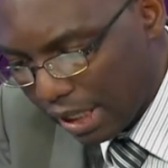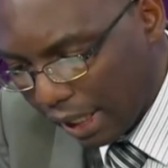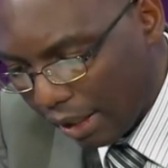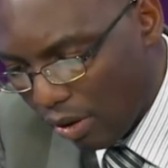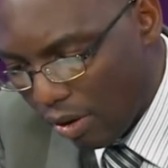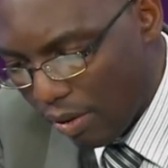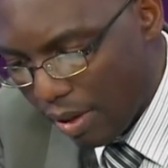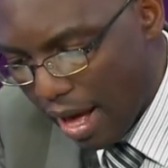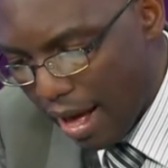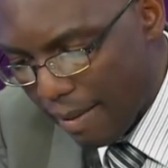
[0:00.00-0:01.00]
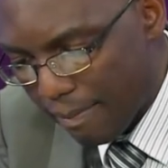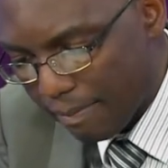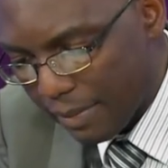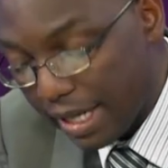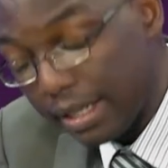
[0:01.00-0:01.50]
So
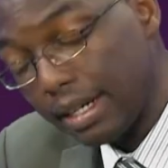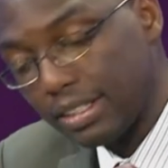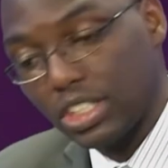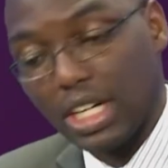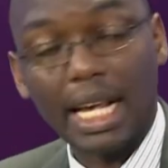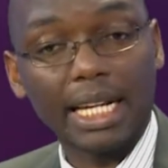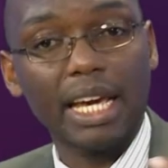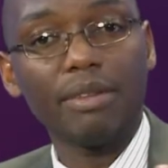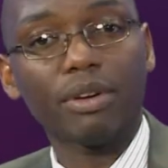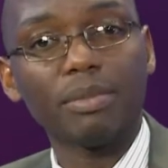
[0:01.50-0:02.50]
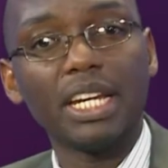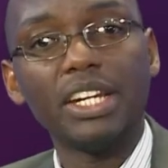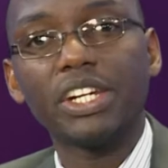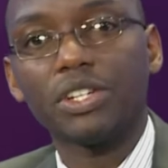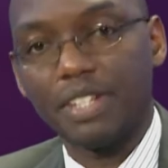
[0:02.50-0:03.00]
and Jesus came from the
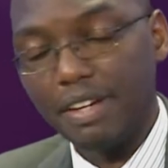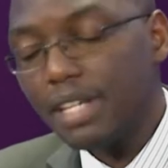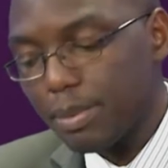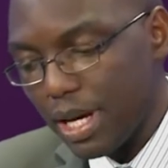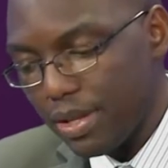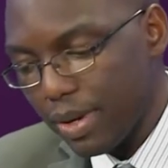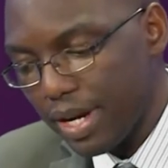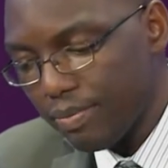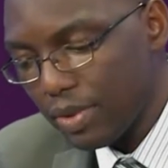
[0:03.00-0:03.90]
lineage of David, by the way.